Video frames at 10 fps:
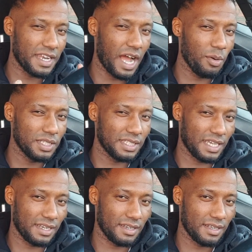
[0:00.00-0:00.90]
now and
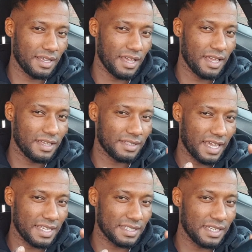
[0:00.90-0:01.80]
then
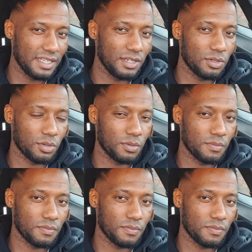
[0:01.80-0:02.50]
that is illegal.